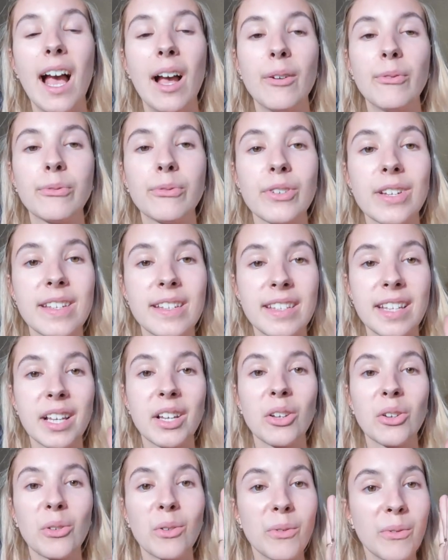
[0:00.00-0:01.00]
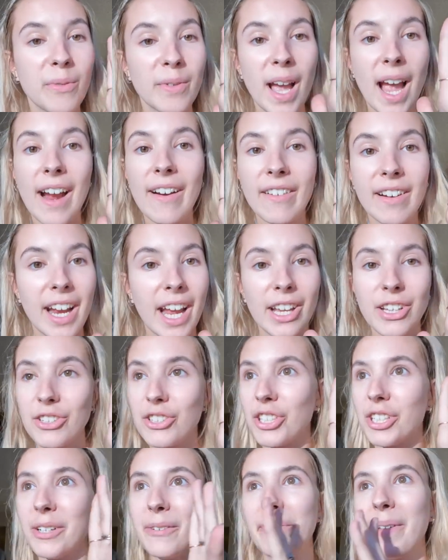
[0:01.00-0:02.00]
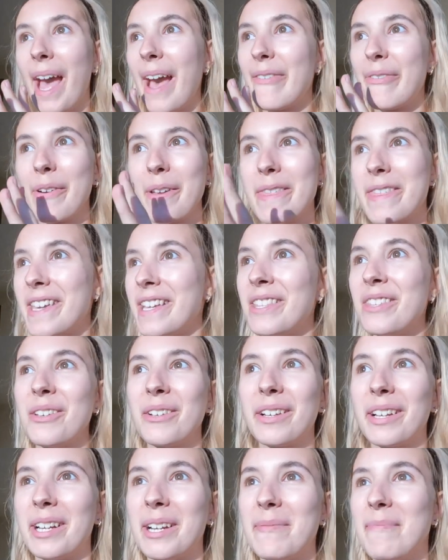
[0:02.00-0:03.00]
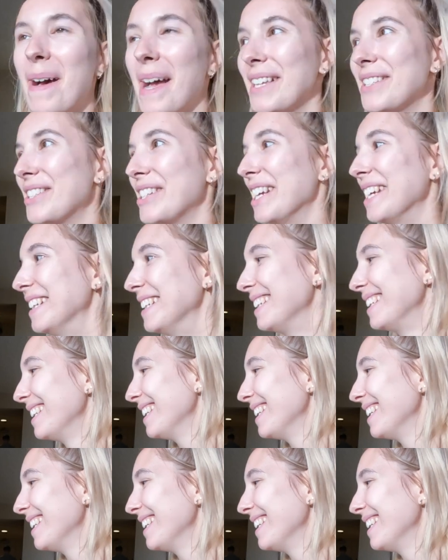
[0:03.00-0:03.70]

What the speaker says: every single variation of everything you can imagine.